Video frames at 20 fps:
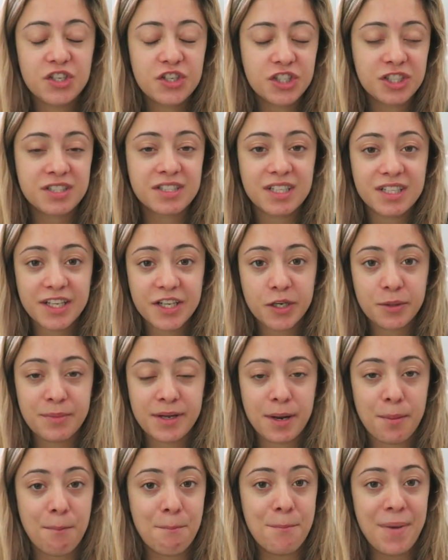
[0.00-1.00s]
Just a little
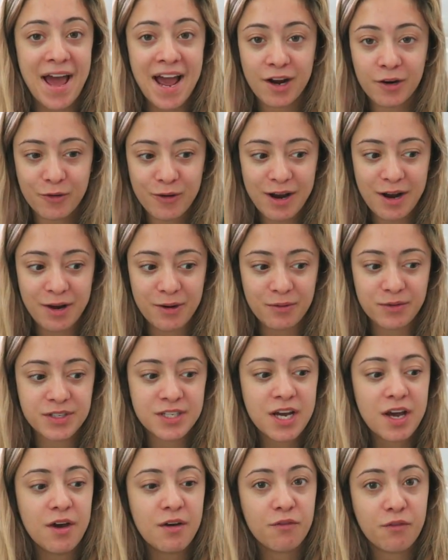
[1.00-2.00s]
bit of
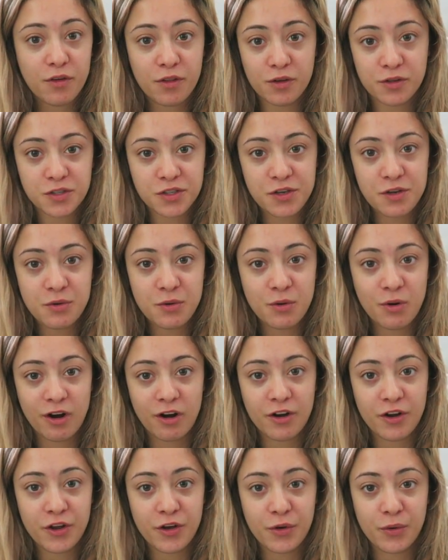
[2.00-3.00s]
background for those of you who
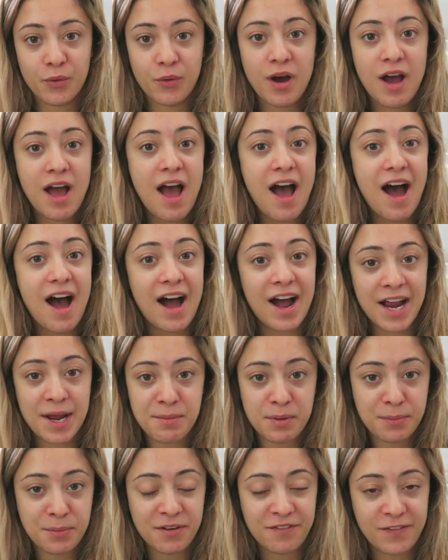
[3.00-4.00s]
are new. I
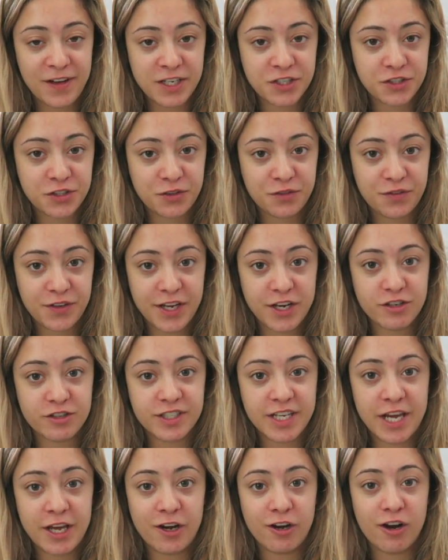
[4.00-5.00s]
am a professional figure
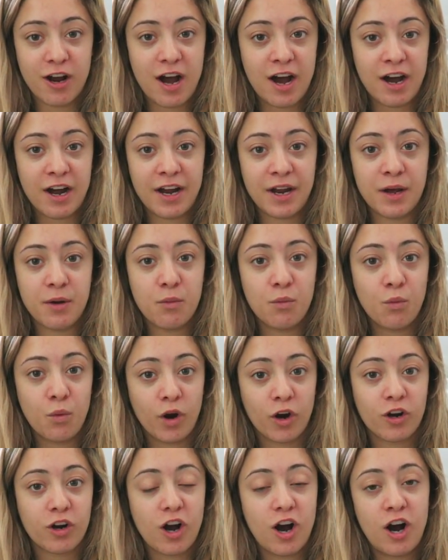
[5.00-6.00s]
skater. I
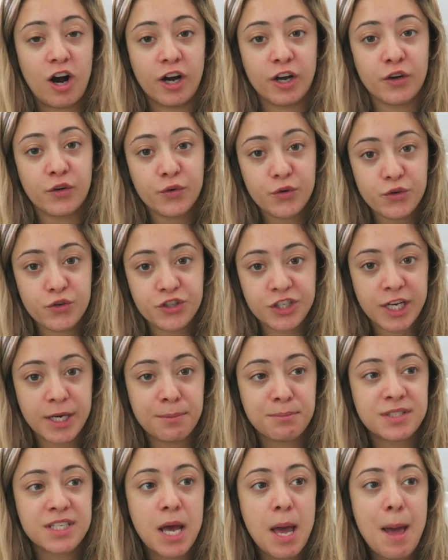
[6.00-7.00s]
work on cruise
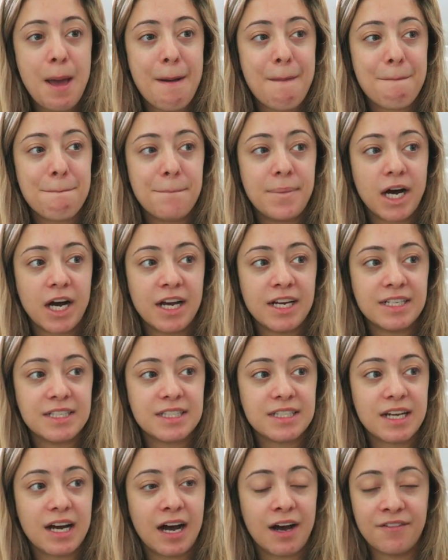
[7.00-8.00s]
ships,
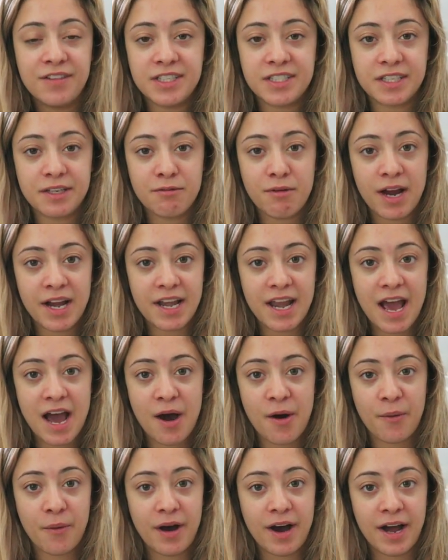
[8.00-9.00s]
but obviously right
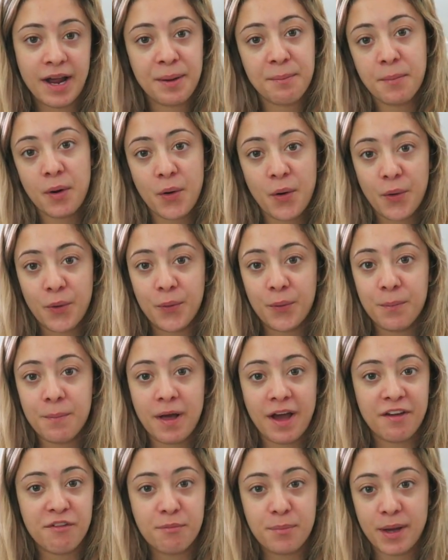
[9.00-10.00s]
now I'm
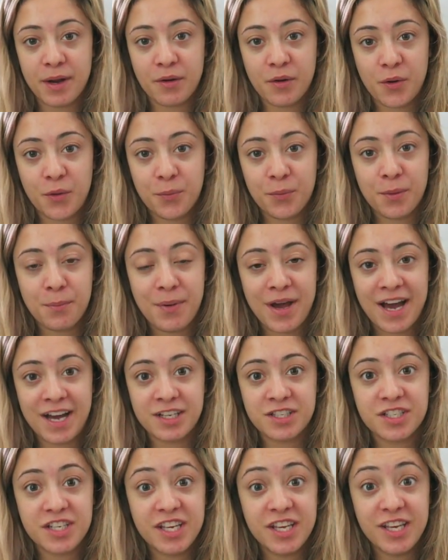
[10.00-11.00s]
home. I've been home the
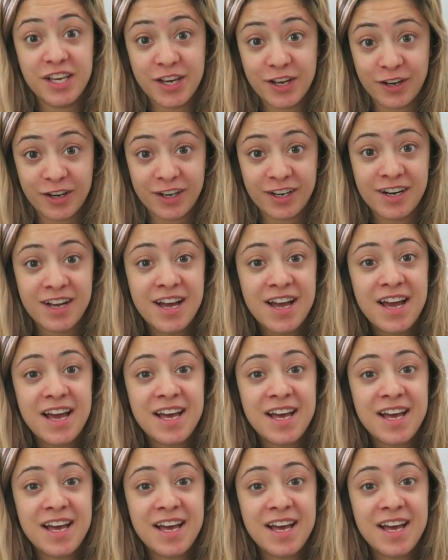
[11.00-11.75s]
past year